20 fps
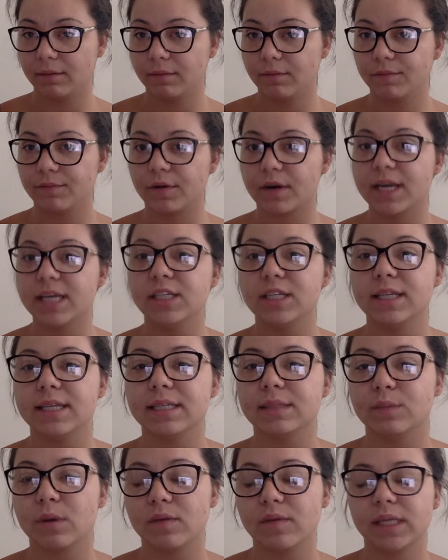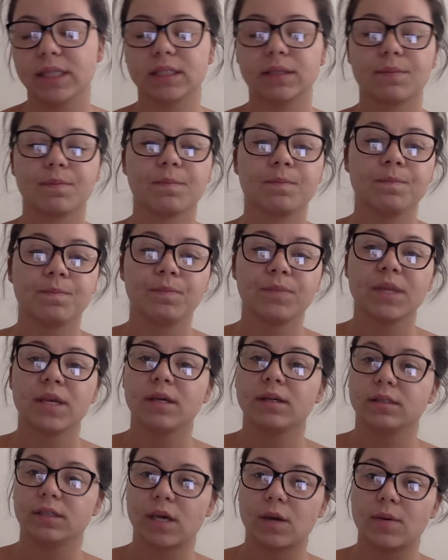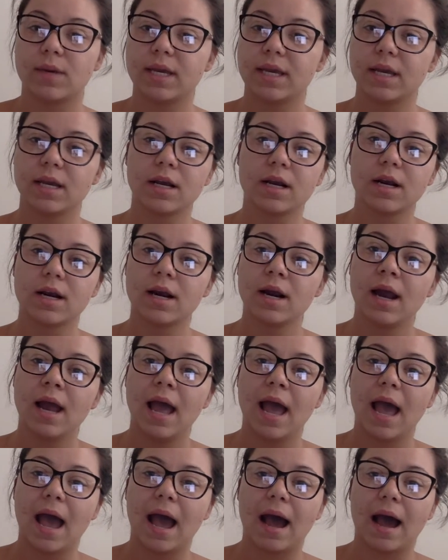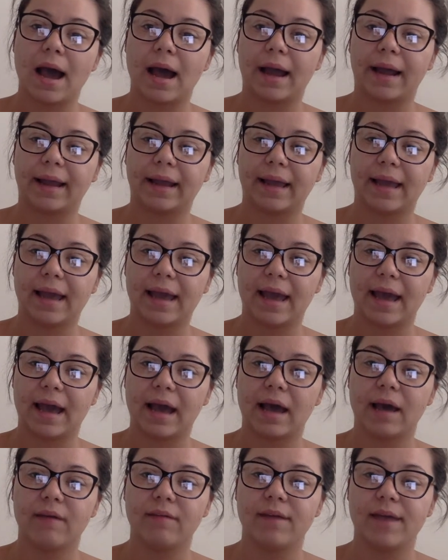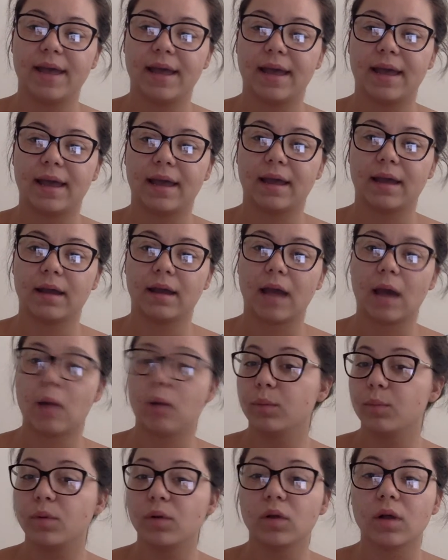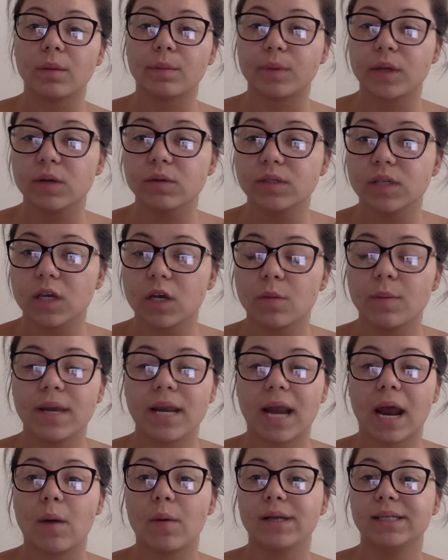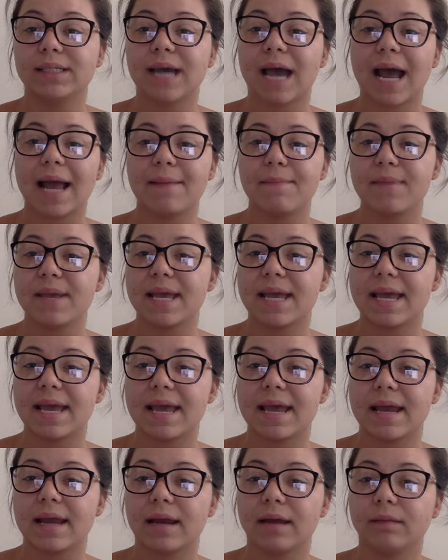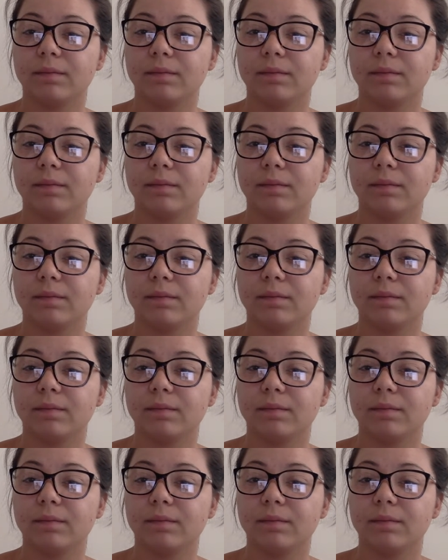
for each of these movies. So here I would pull up YouTube and I would type in,